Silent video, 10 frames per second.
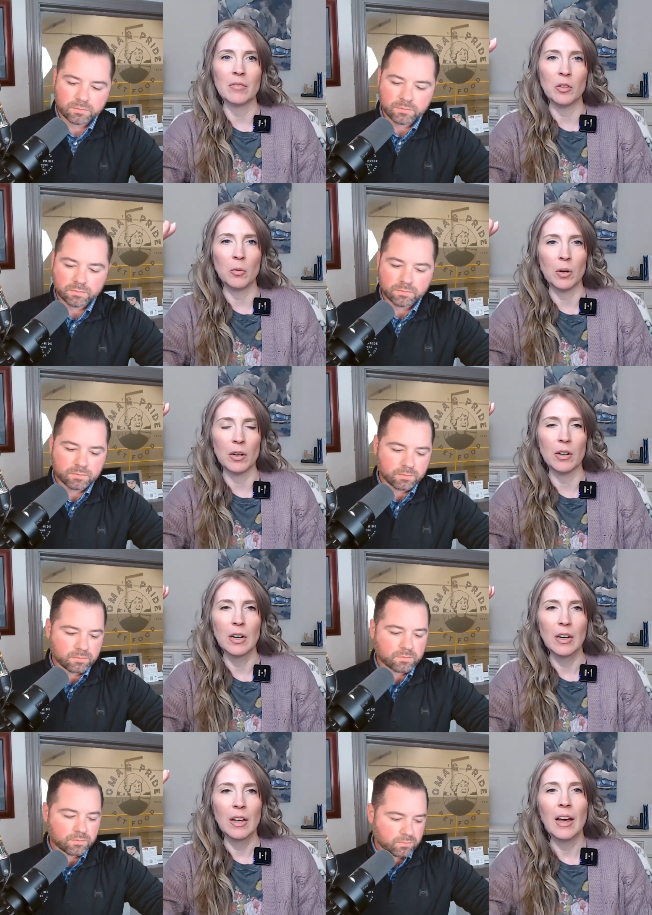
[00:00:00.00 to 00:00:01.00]
Speaker 1: if you were
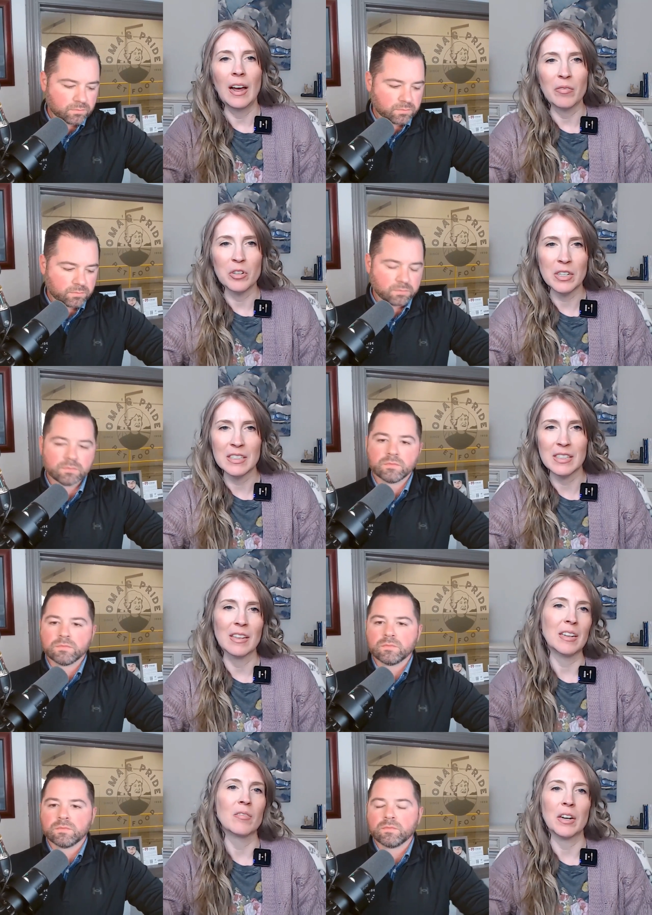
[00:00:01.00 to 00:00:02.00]
advertising
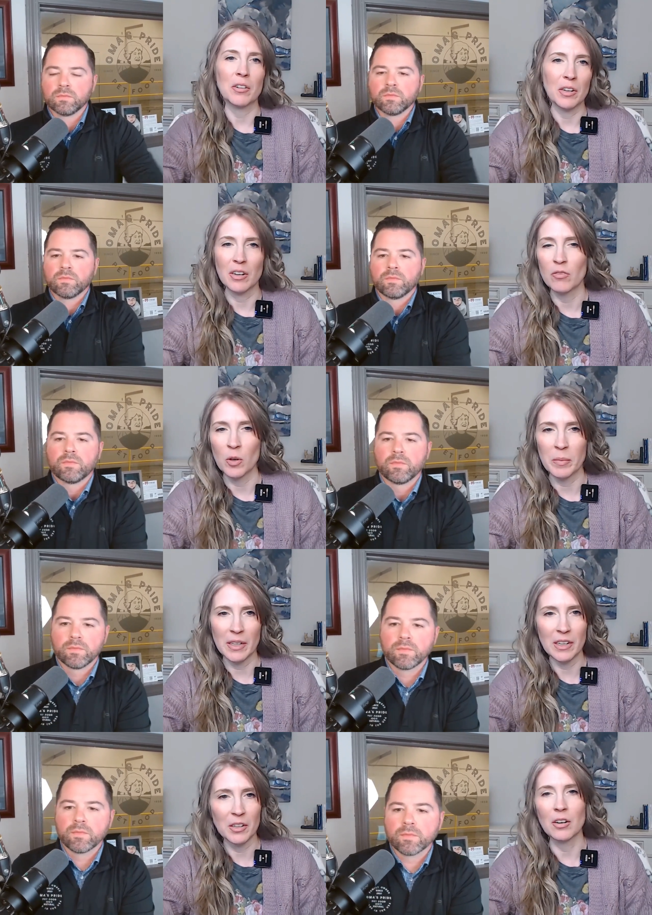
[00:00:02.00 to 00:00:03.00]
like a veterinary
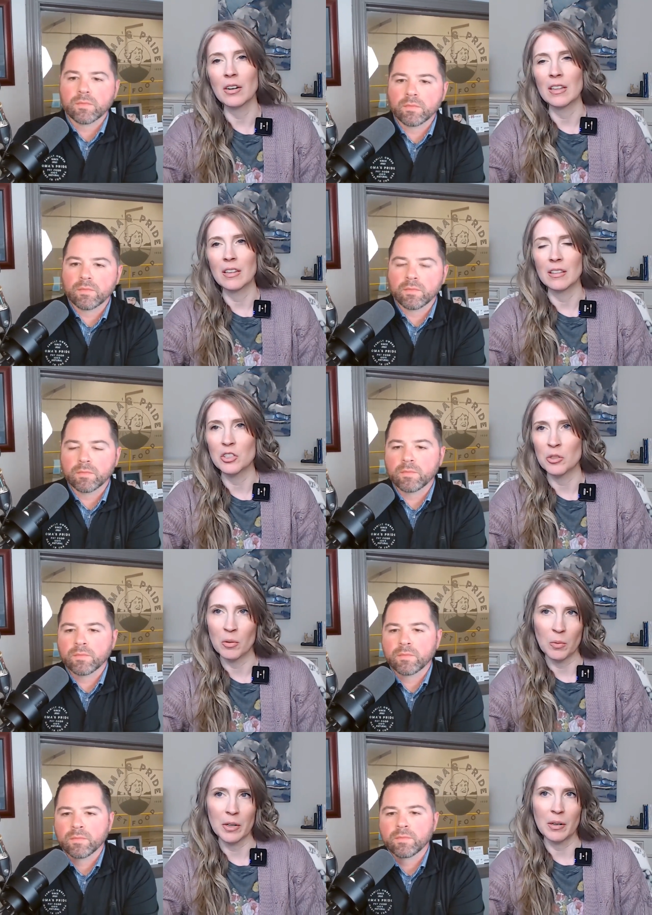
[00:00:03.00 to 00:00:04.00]
formulator or anything that you
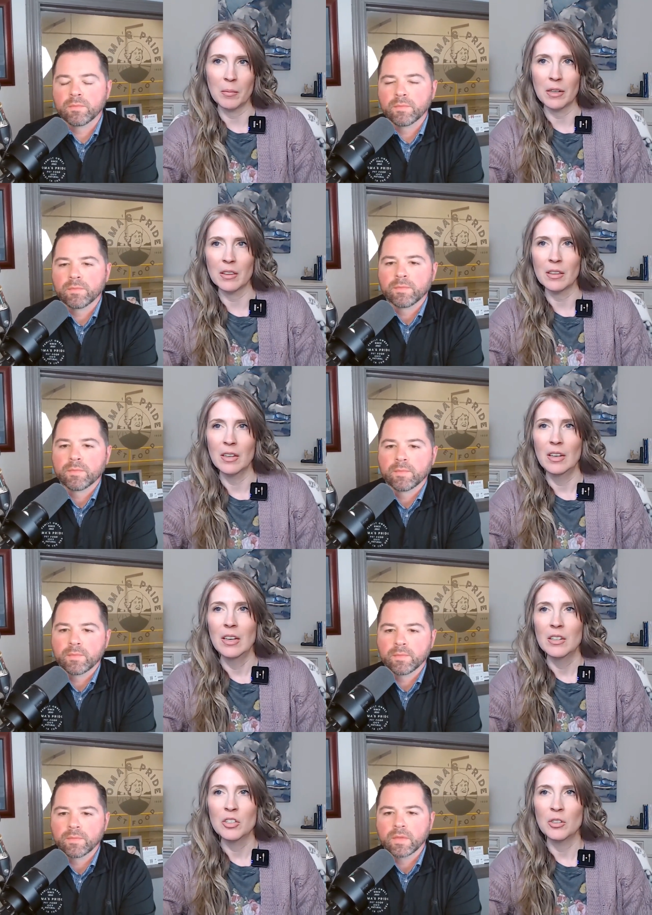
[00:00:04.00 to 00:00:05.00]
were working with
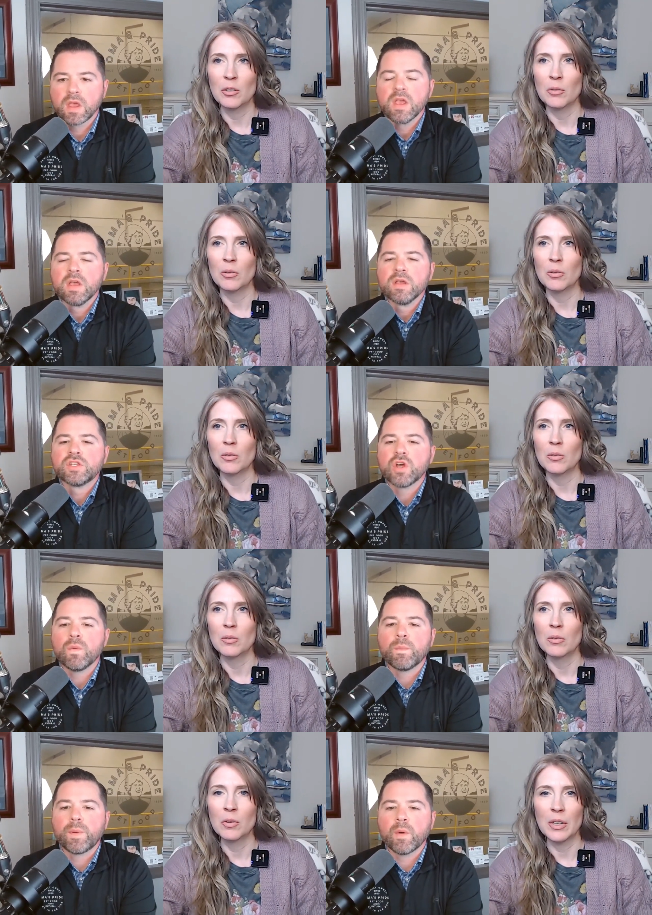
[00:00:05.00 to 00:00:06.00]
to
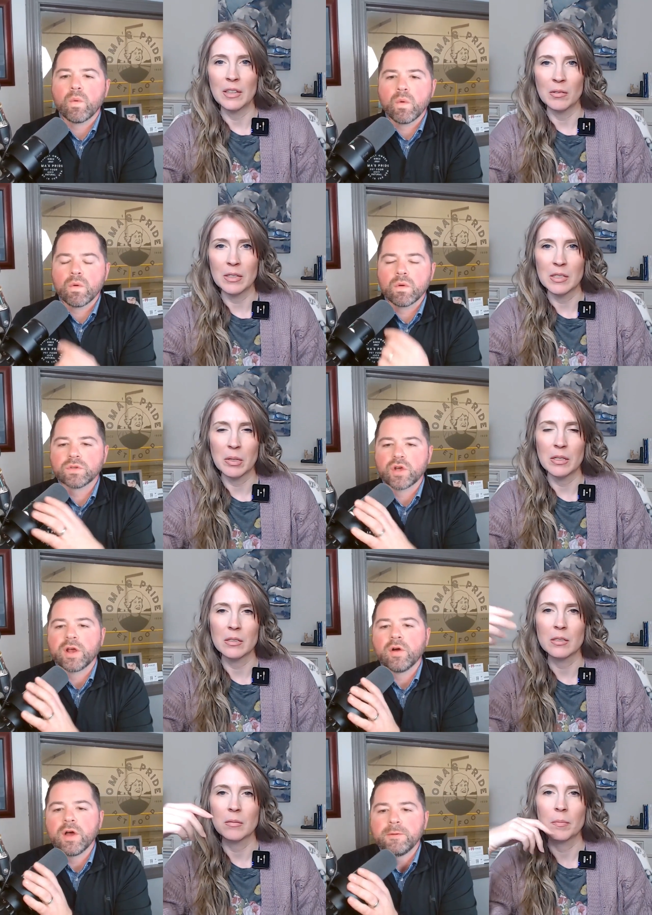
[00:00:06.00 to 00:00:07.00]
Speaker 2: create the
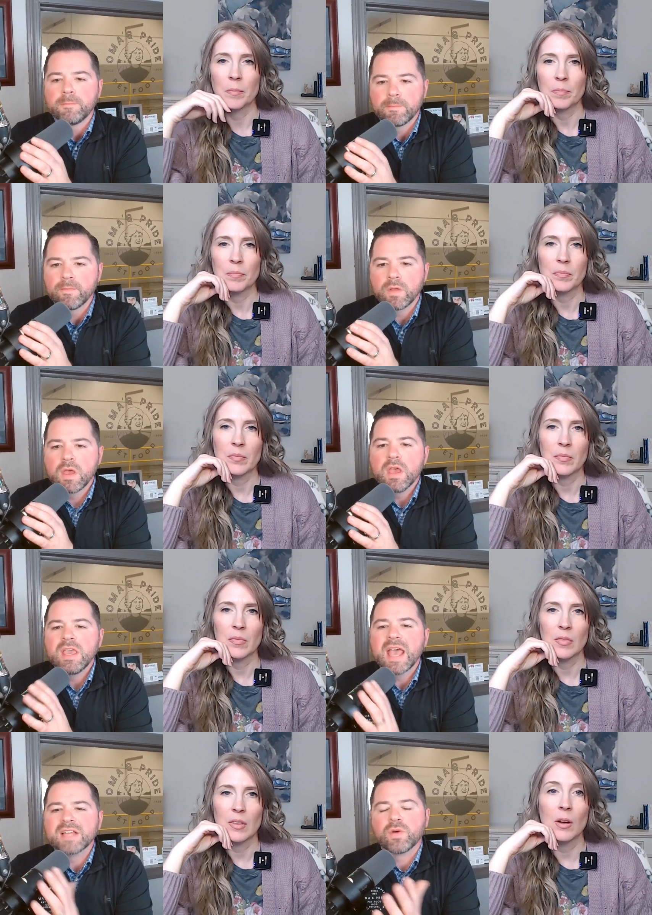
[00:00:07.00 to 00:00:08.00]
recipes. Sorry, go ahead.
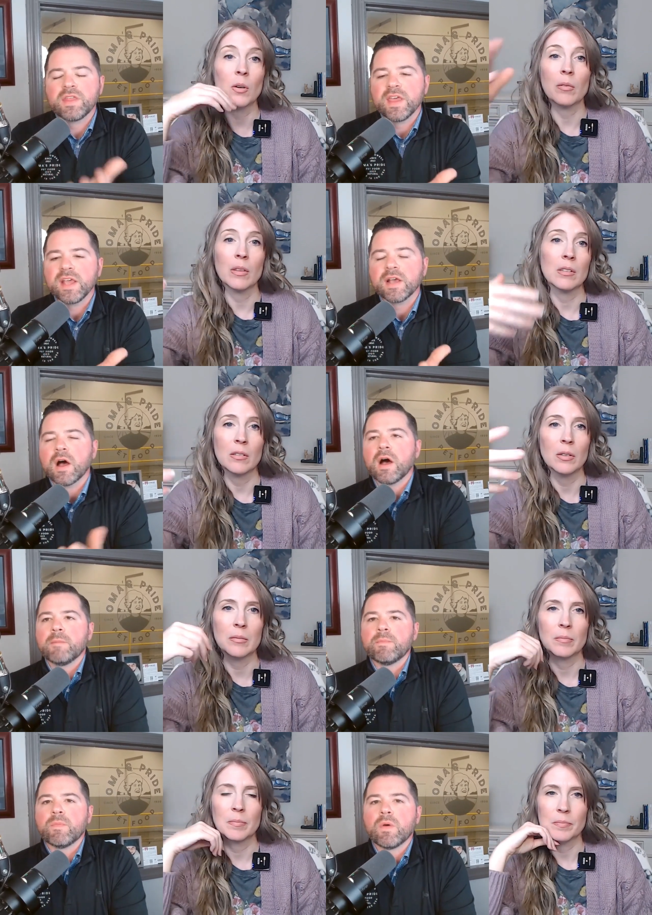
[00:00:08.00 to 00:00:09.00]
Yeah, okay, so I think
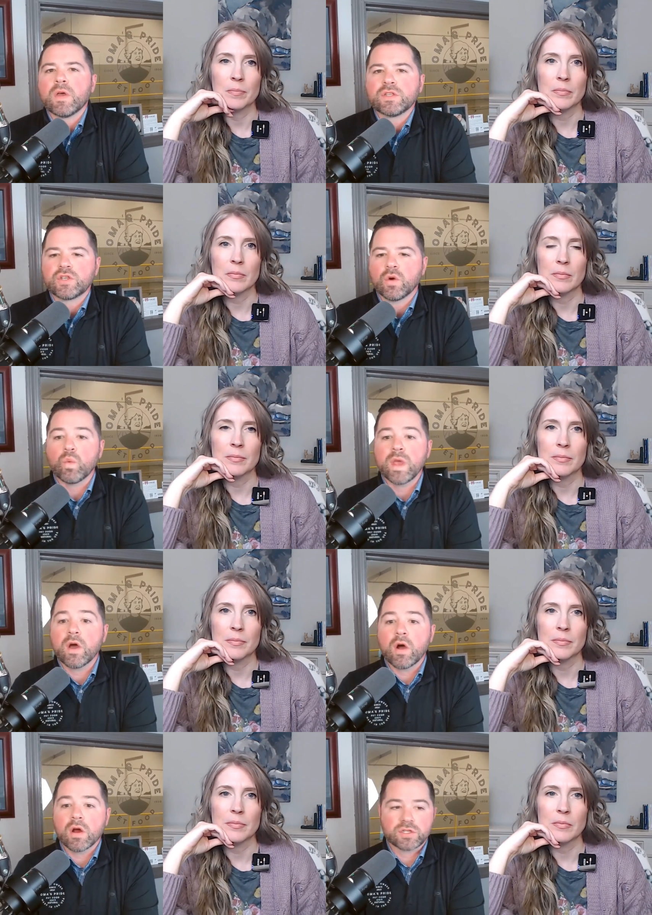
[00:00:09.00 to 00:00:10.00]

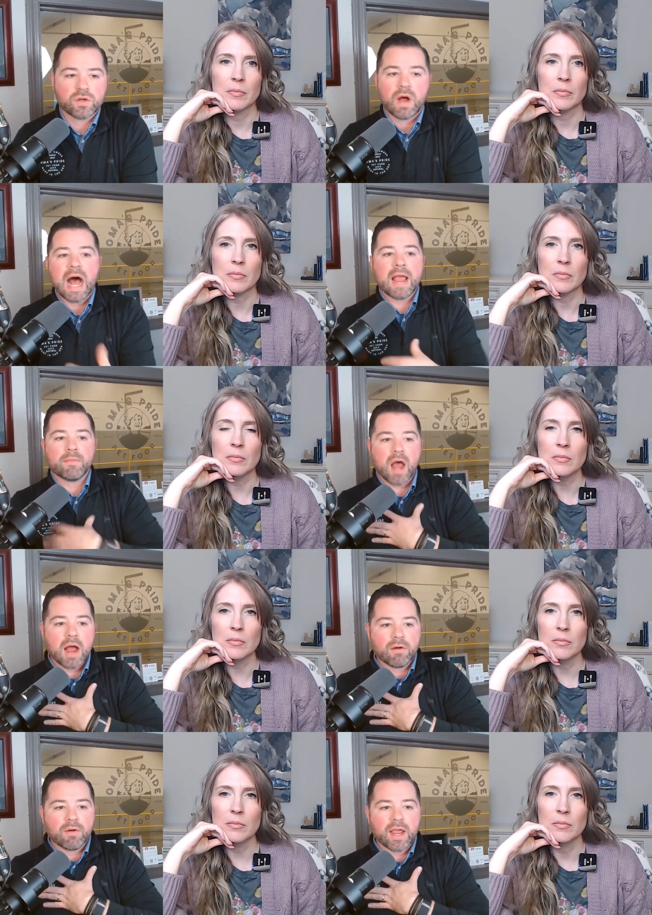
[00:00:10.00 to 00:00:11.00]
I am
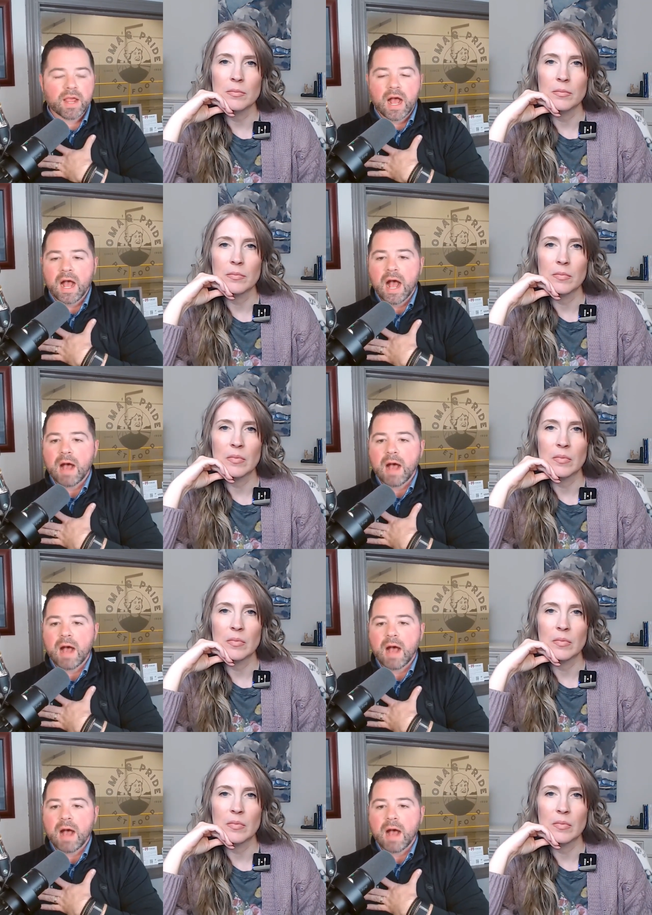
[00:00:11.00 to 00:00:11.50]
not, right?